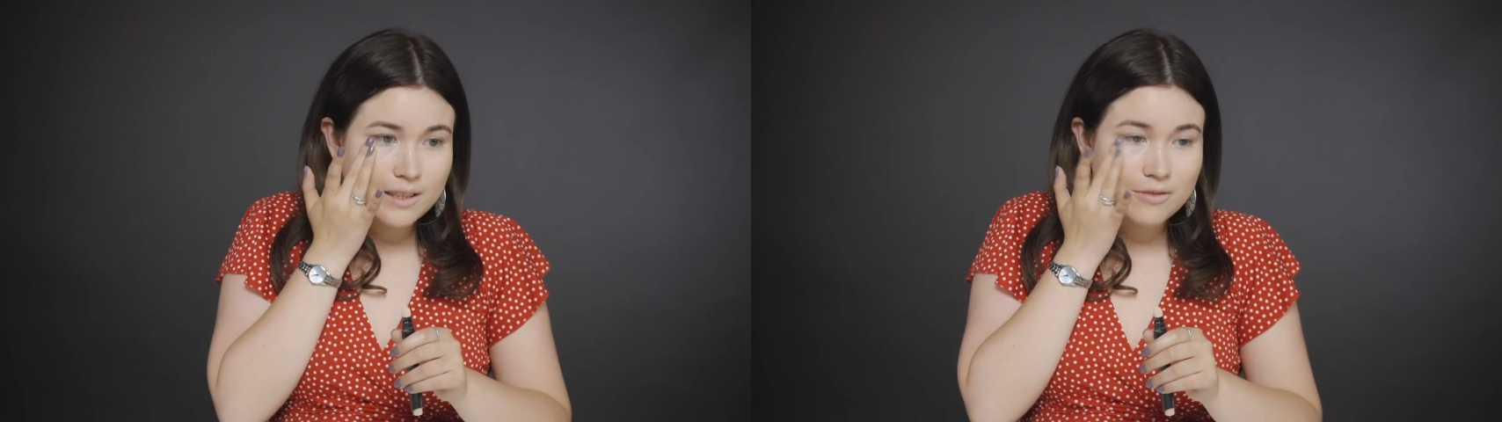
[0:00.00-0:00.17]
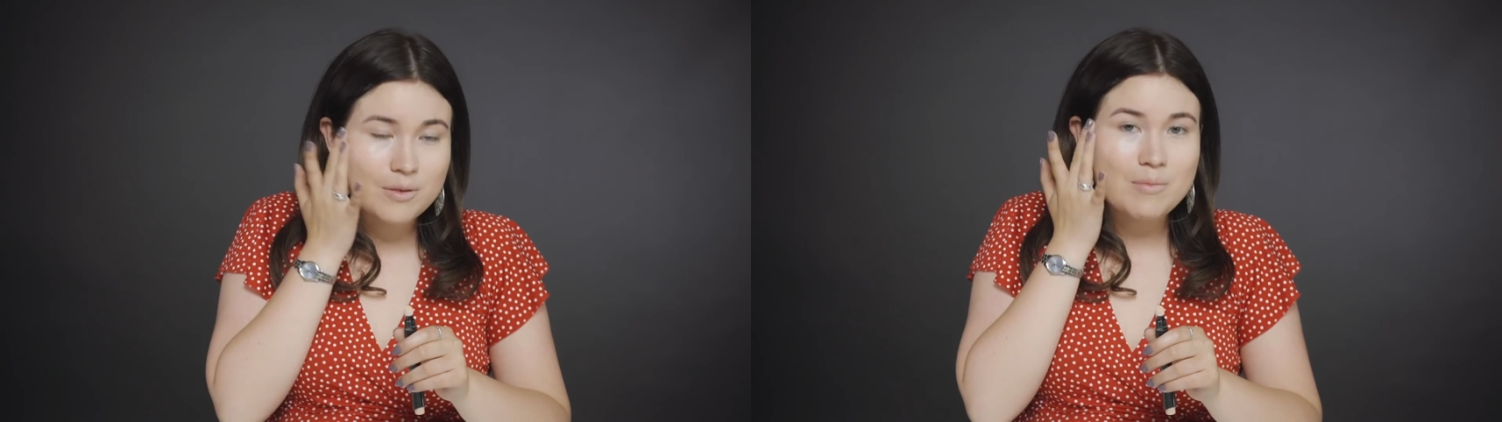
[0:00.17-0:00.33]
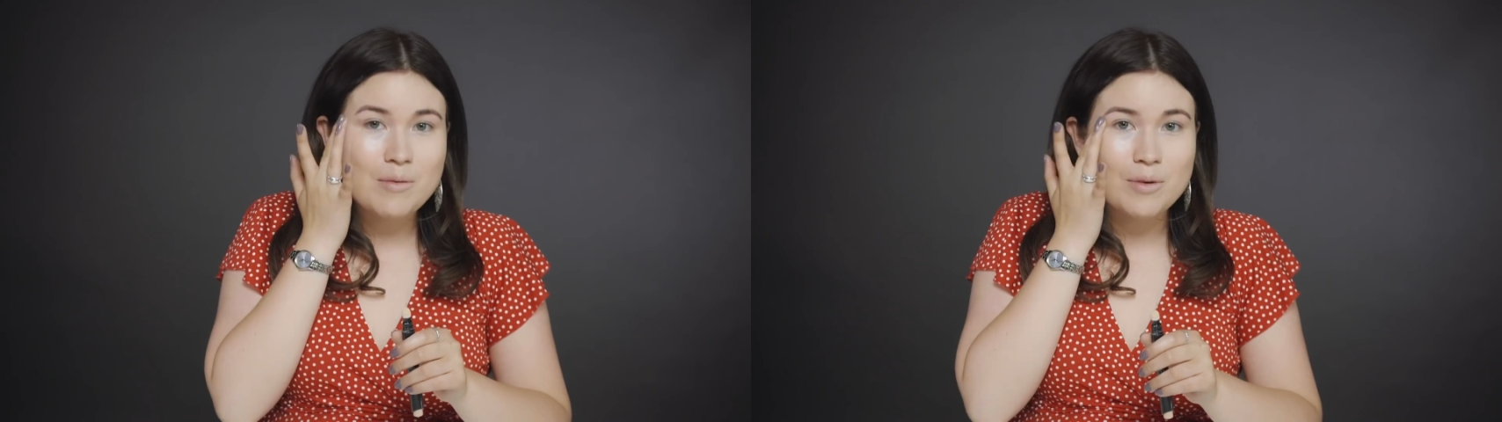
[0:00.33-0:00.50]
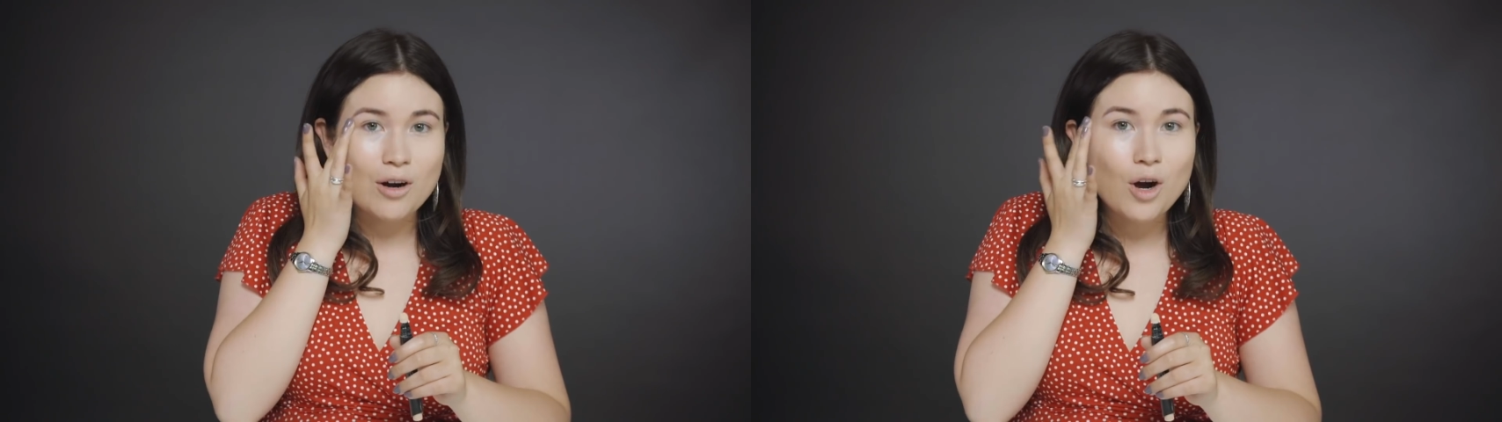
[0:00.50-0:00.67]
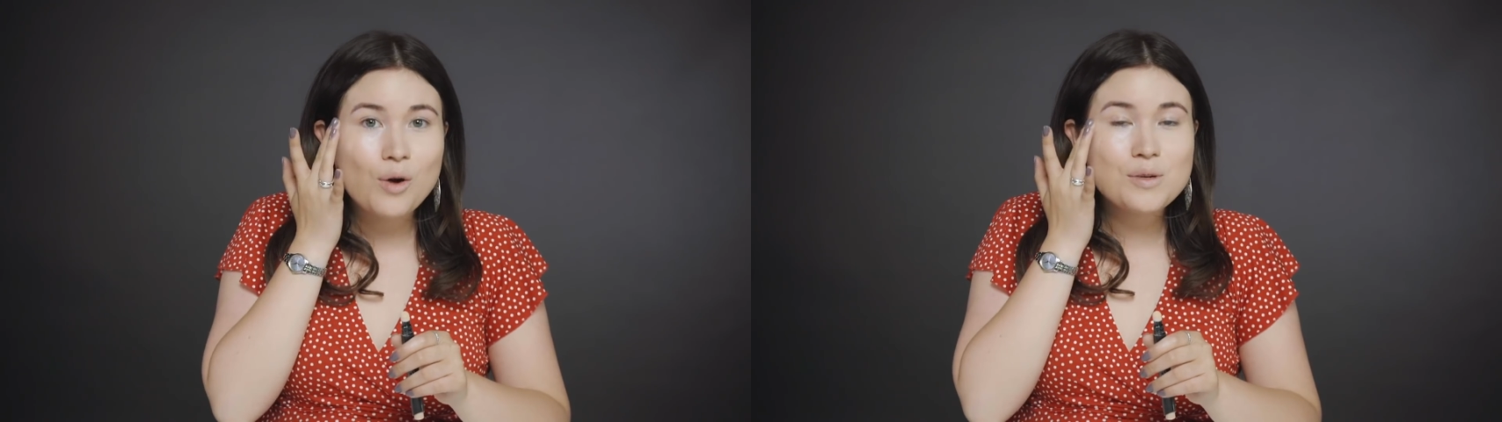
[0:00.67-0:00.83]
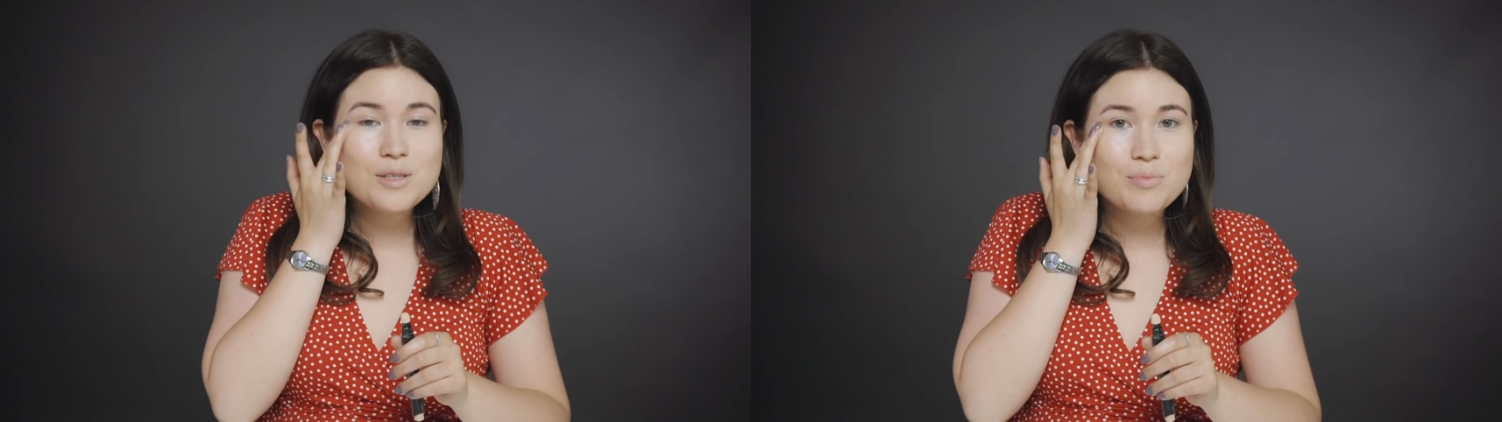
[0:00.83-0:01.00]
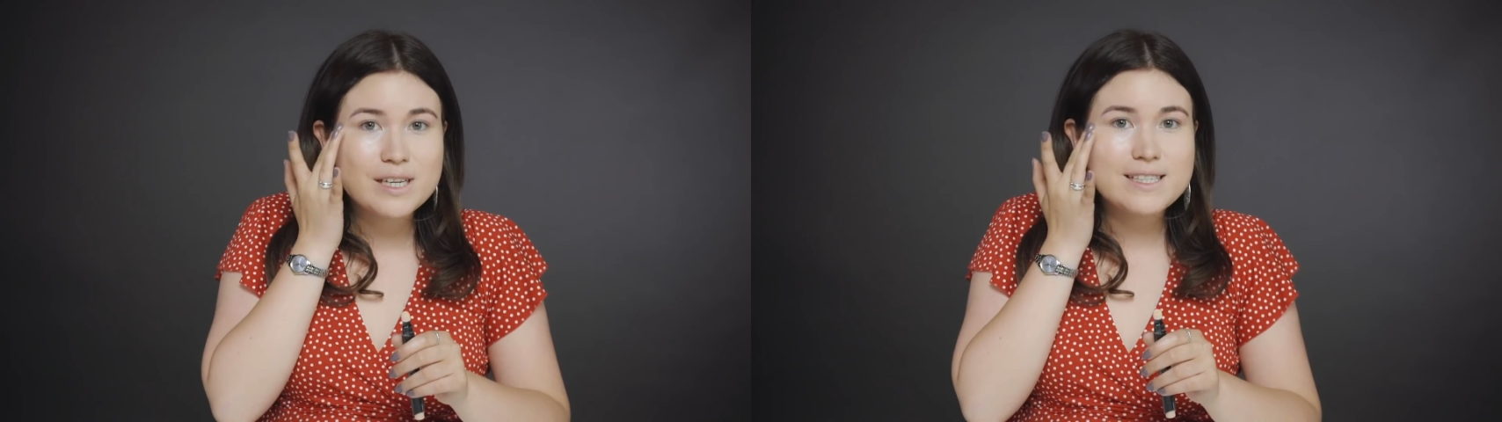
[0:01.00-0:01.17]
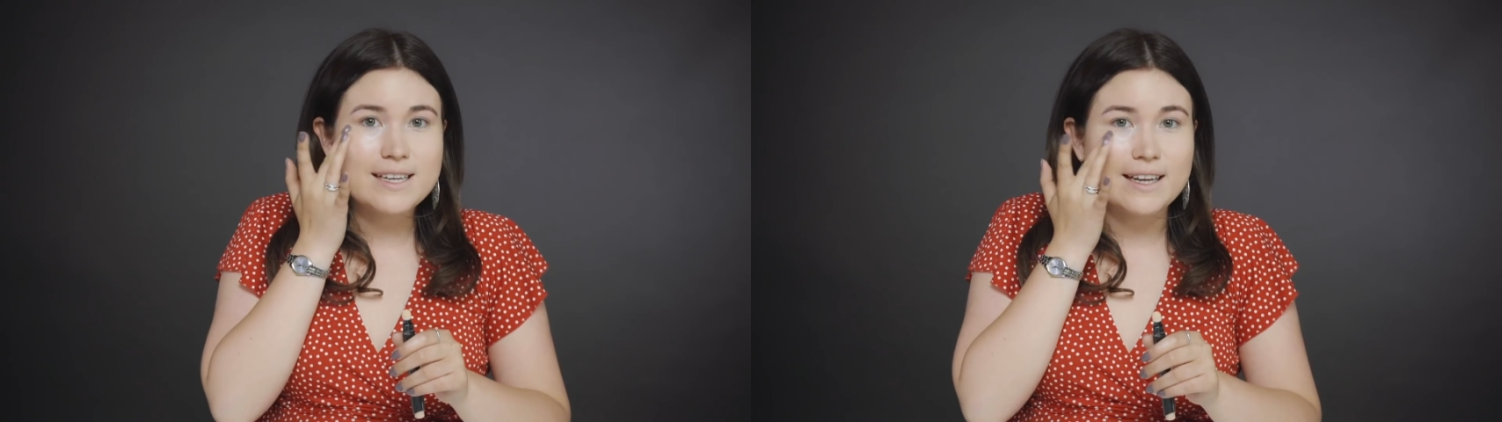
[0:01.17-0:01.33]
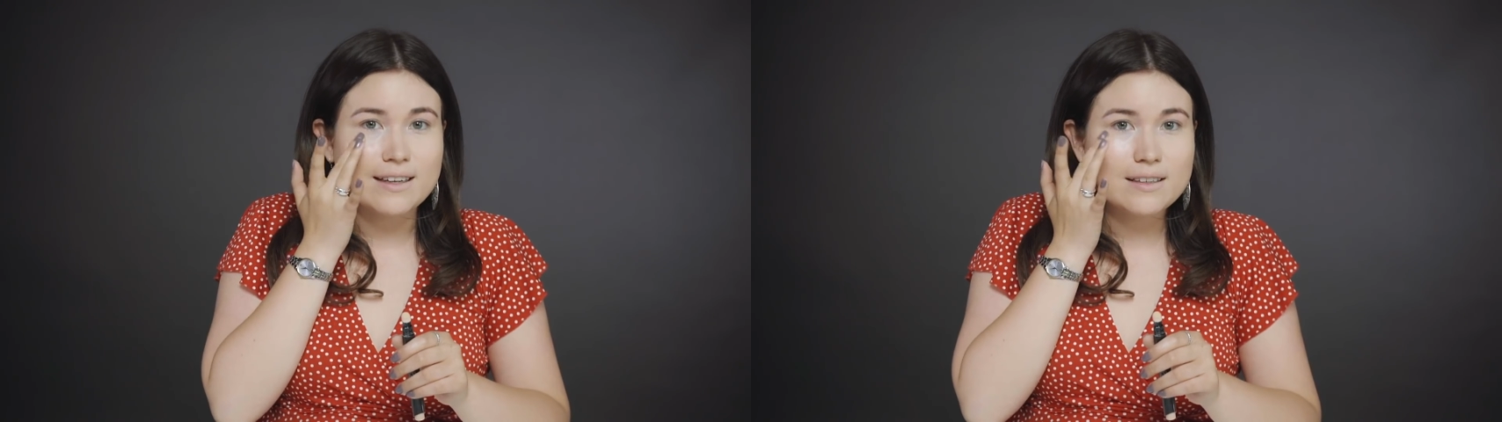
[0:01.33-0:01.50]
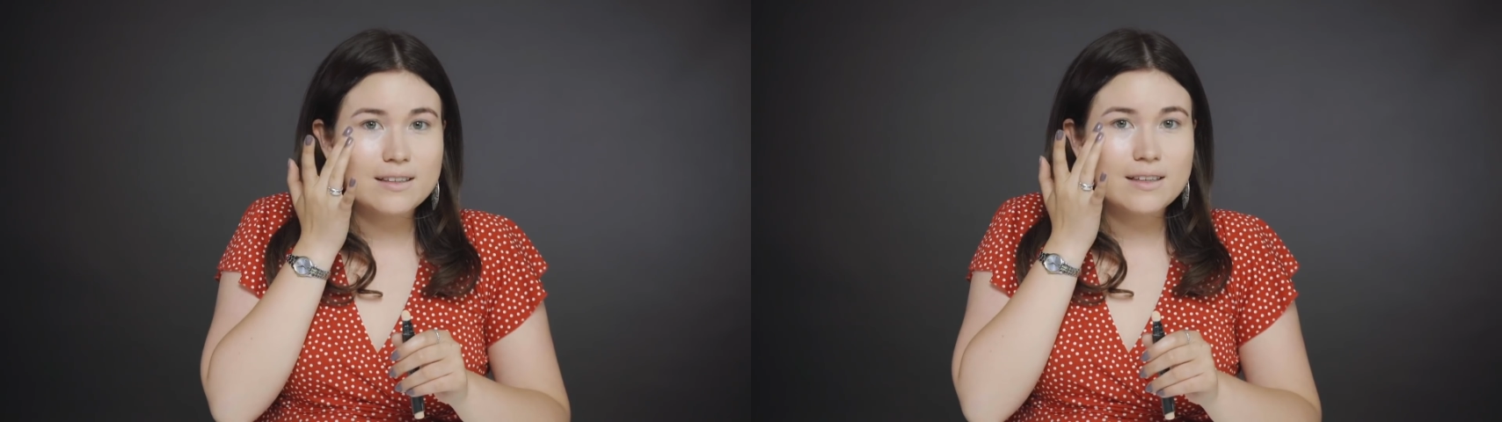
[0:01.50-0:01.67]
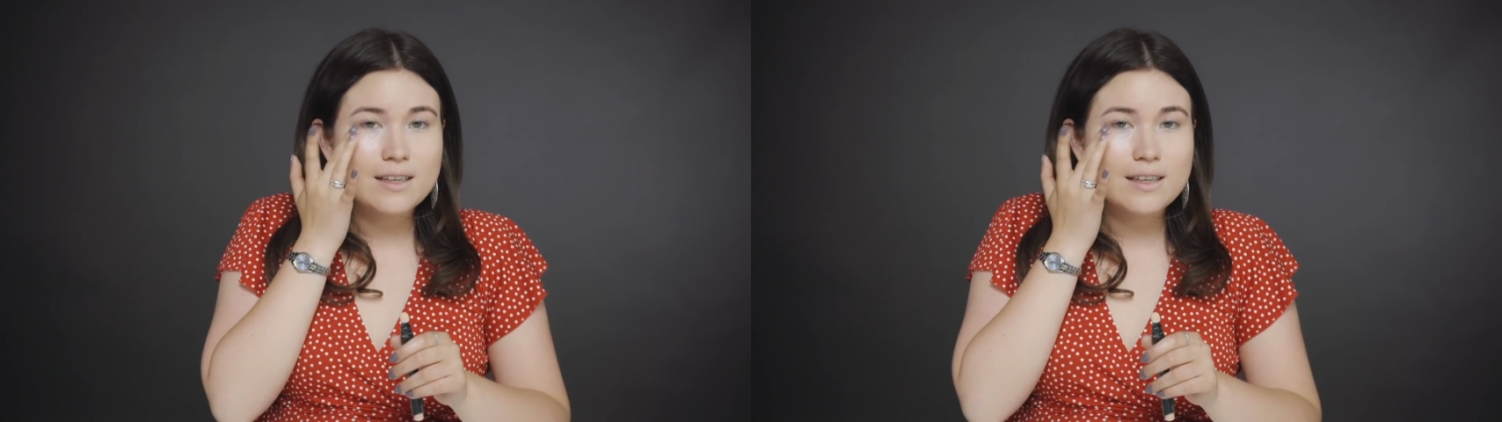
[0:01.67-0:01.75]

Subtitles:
And remember, always press it in.